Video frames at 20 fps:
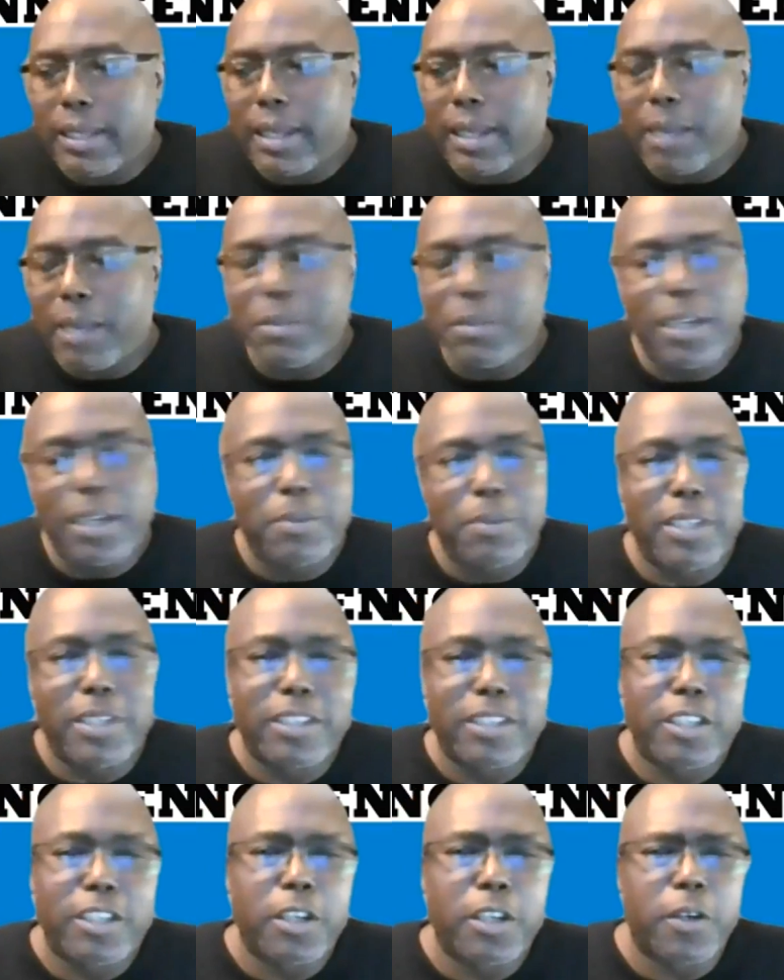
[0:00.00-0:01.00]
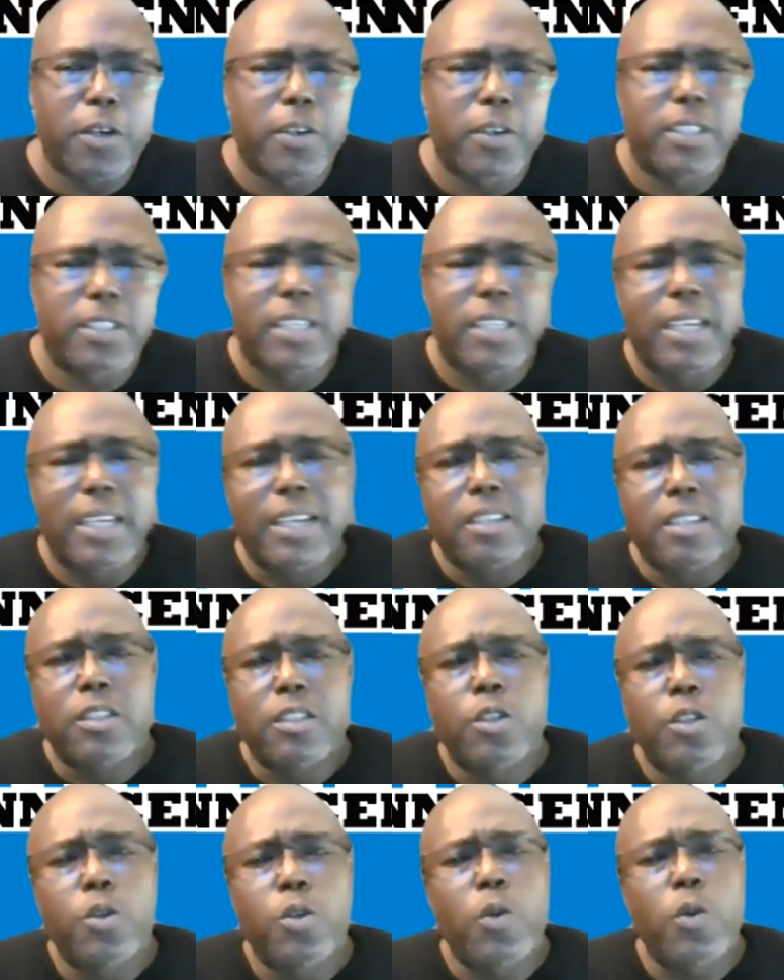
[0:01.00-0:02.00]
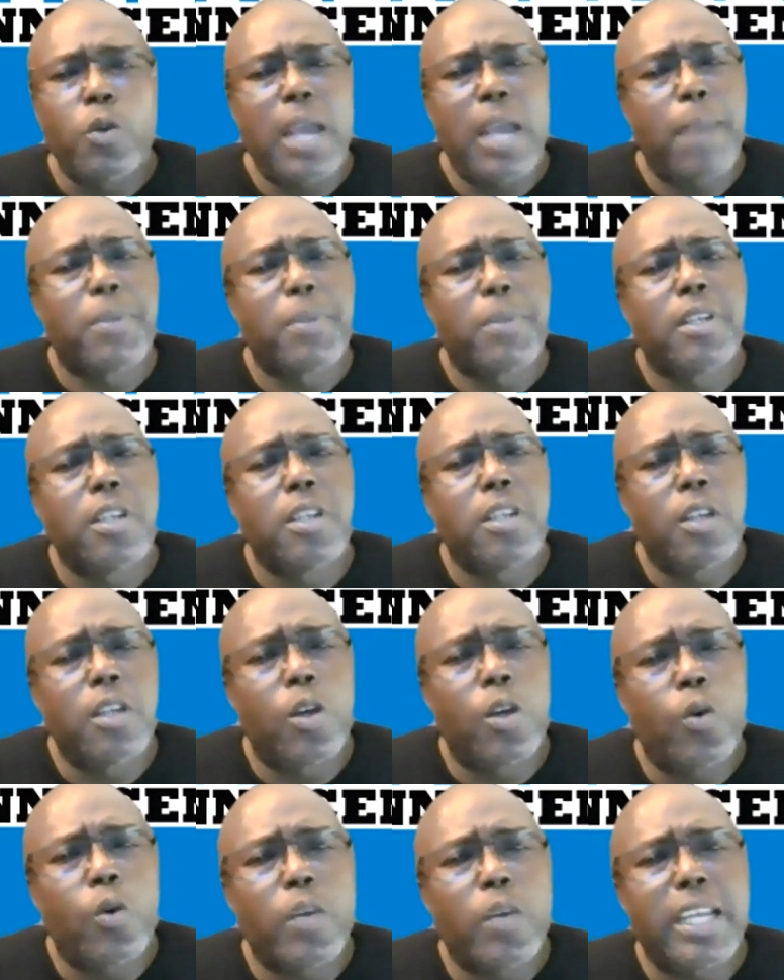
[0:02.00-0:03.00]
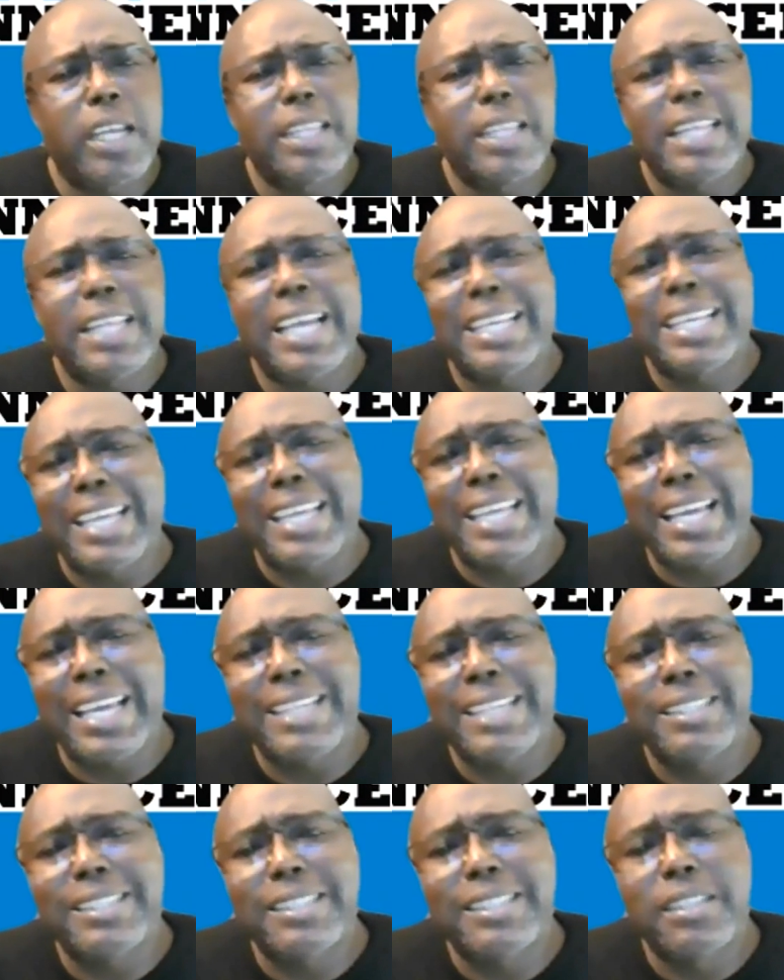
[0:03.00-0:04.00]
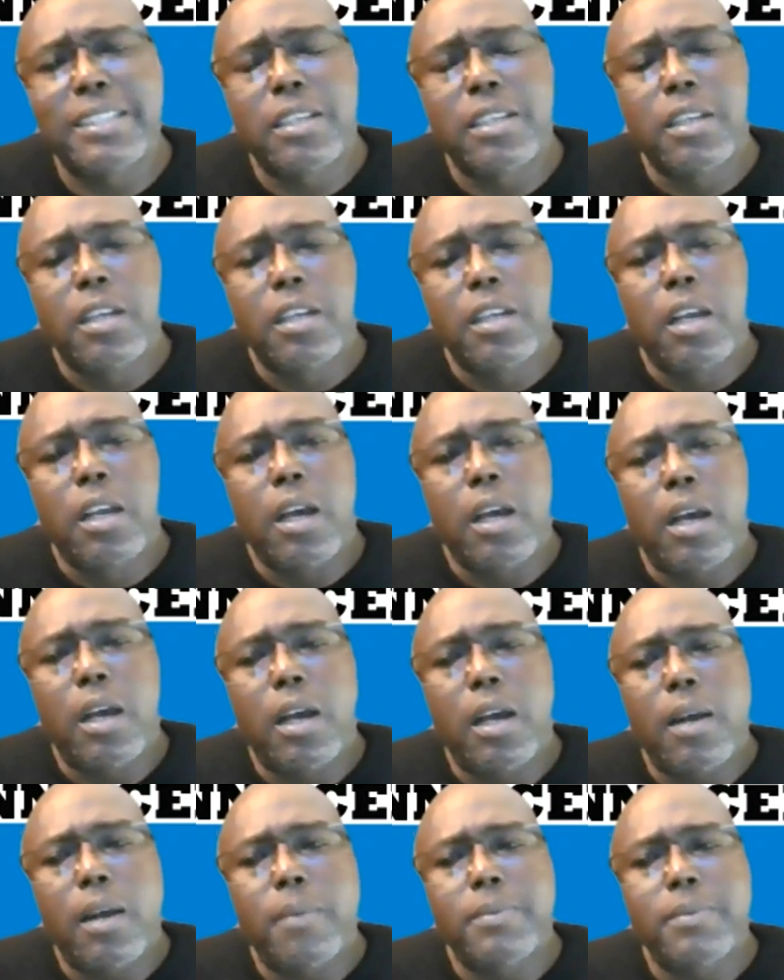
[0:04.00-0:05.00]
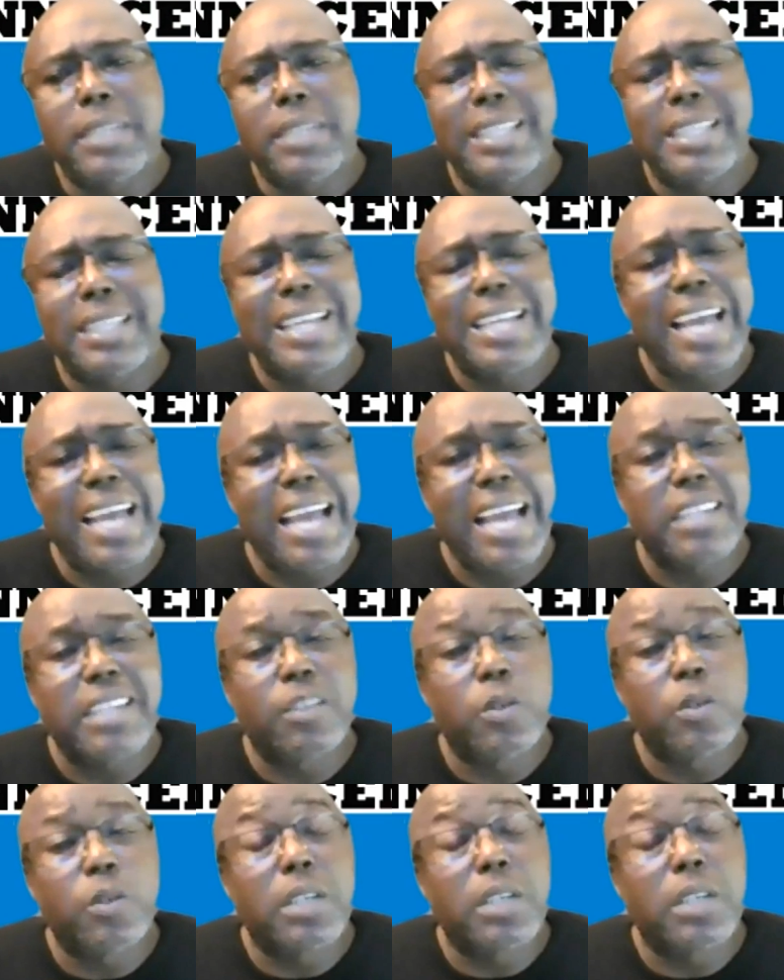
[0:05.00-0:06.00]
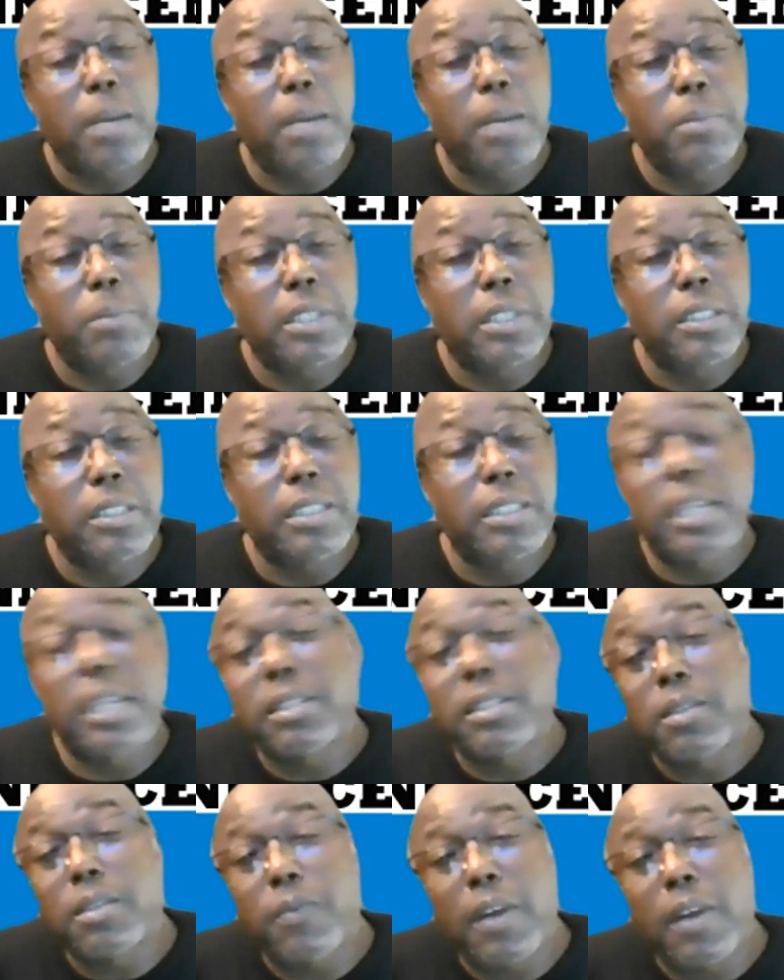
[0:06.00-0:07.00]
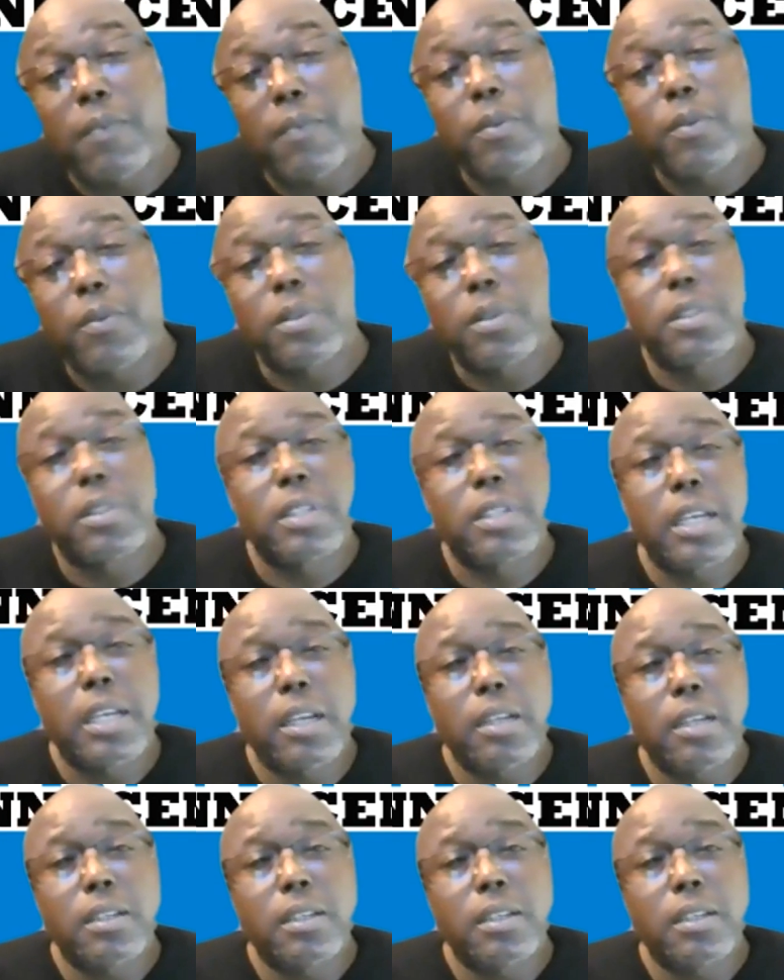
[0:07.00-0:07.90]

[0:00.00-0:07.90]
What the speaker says: I'm just curious. Do you happen to know in that case, did the actual gunman testify for the state?